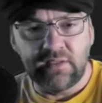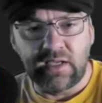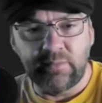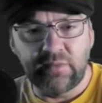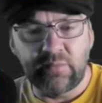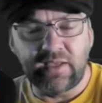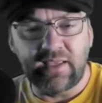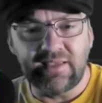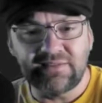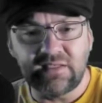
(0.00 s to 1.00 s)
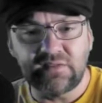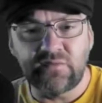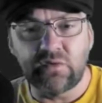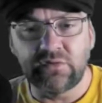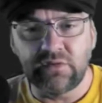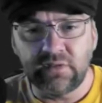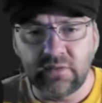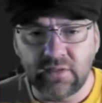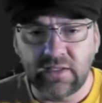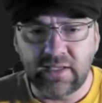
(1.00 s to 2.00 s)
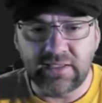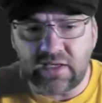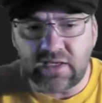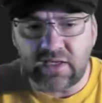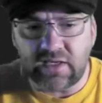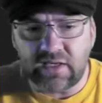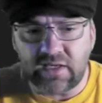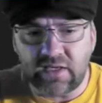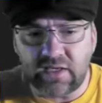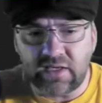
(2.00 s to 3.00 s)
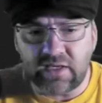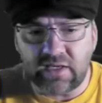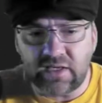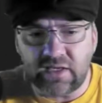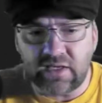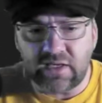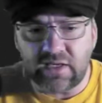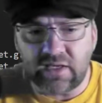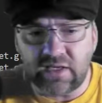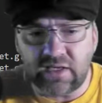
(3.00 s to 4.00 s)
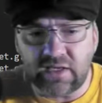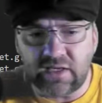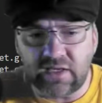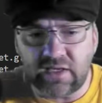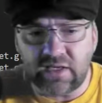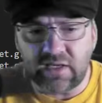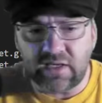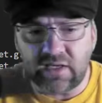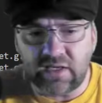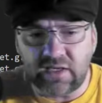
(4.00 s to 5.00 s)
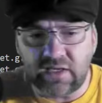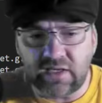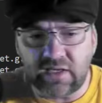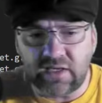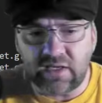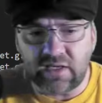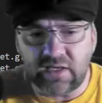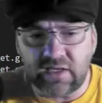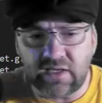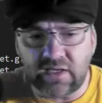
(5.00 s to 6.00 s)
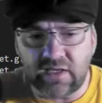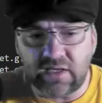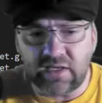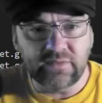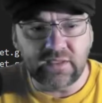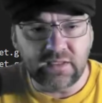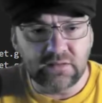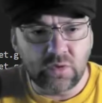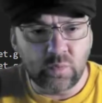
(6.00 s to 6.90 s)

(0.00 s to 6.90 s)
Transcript: I'm in my SS folder. I hit Enter. It's going to create some files for us and get us up and running with a Hello